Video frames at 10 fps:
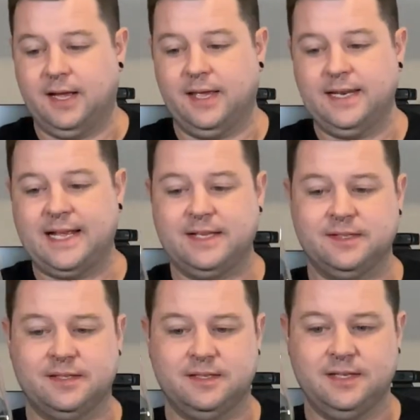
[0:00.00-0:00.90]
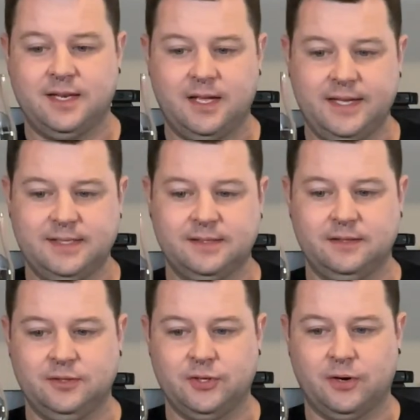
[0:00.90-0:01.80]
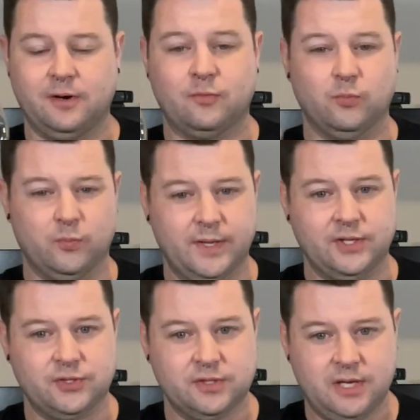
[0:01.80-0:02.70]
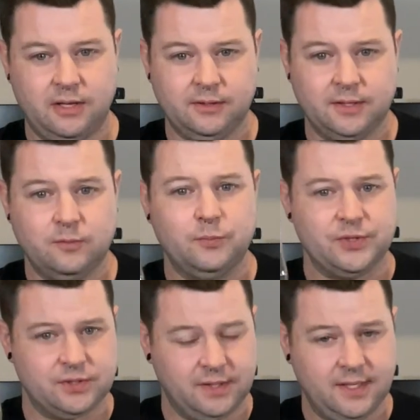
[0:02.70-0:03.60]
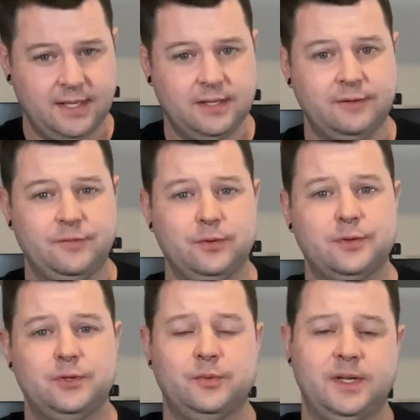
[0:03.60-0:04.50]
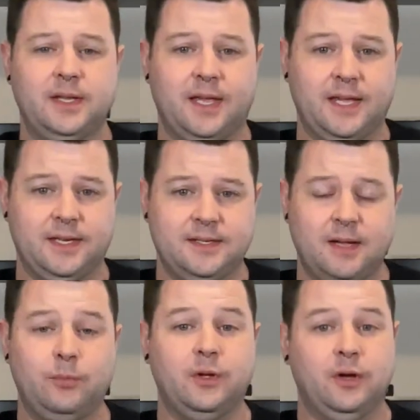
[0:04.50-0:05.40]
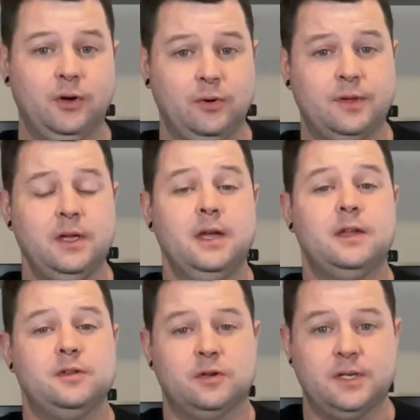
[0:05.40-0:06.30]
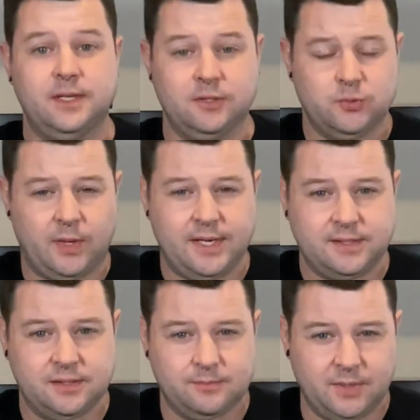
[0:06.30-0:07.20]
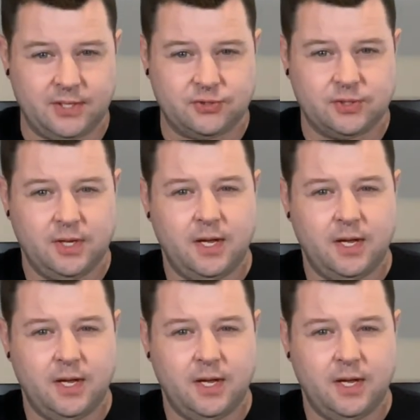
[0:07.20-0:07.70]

it has this nice, dark, rich color, which again, if you're doing a double oak, you're getting twice as much